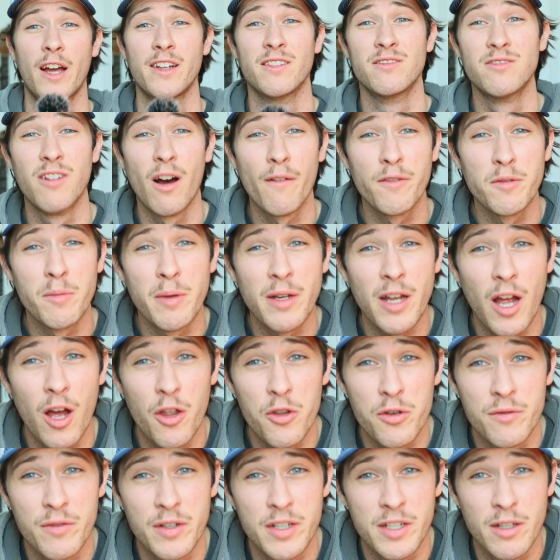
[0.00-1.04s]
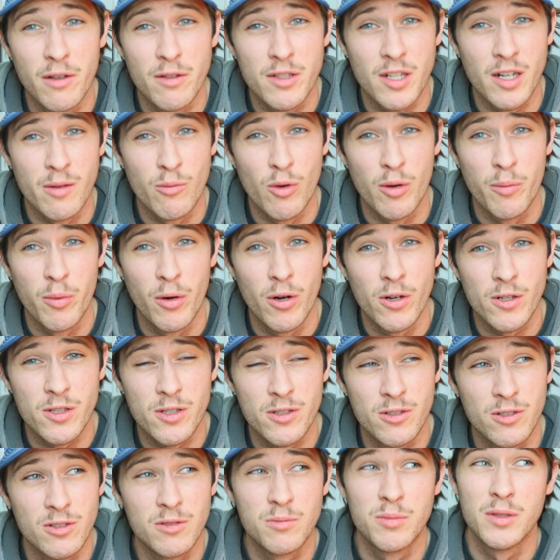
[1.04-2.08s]
I'd love to make other videos that are more
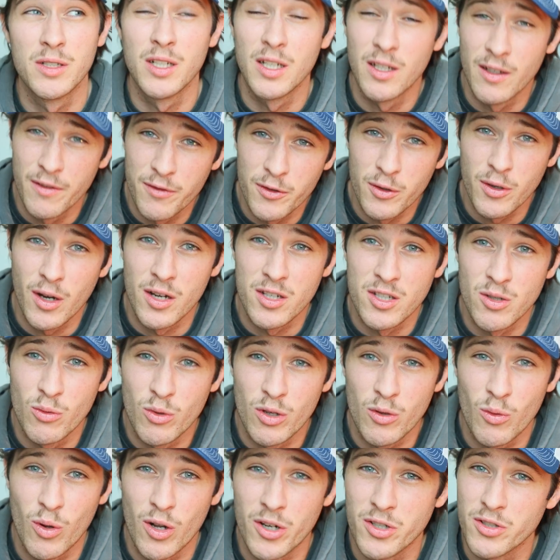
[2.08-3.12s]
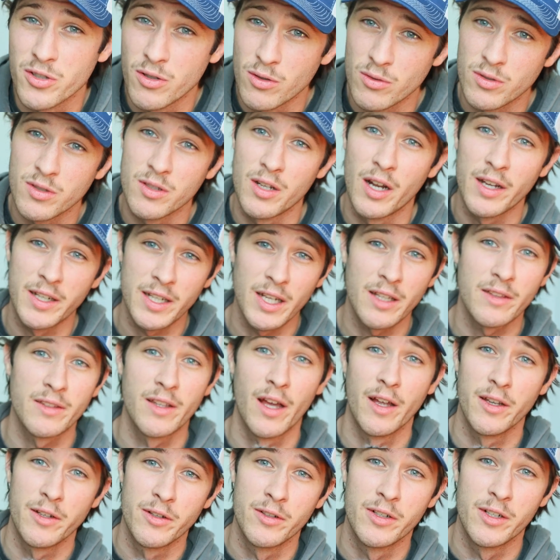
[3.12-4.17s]
personal, but if you guys don't want to watch those, then I get
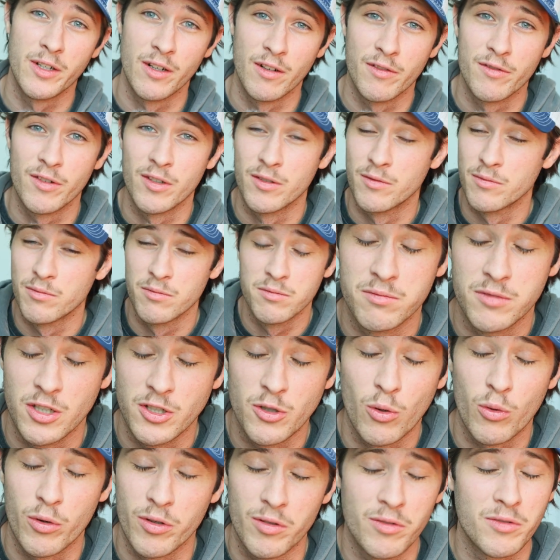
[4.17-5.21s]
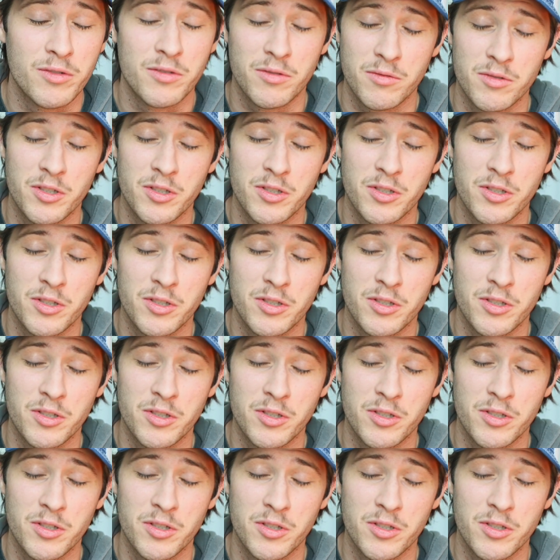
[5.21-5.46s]
that. You're here for tutorials.